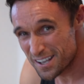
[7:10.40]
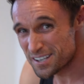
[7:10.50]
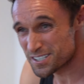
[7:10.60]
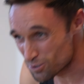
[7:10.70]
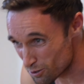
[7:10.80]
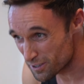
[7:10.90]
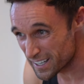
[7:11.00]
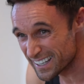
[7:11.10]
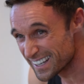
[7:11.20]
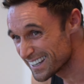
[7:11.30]

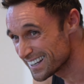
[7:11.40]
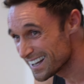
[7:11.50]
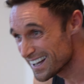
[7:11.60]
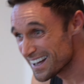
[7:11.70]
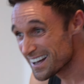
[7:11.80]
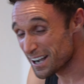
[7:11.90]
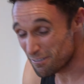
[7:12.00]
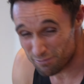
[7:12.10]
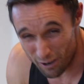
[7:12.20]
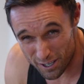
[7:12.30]
scruffy. Got
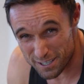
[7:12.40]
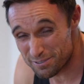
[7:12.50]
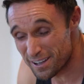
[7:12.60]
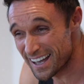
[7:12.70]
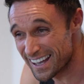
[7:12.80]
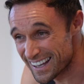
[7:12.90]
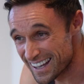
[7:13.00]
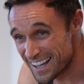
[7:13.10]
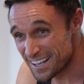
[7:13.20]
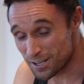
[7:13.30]
5,
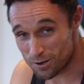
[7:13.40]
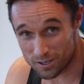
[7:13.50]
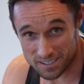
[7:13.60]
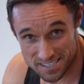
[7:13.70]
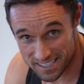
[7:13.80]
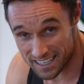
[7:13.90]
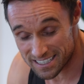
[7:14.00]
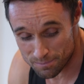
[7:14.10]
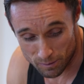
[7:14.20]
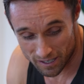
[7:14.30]
not quite the
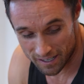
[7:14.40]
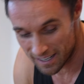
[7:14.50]
6, but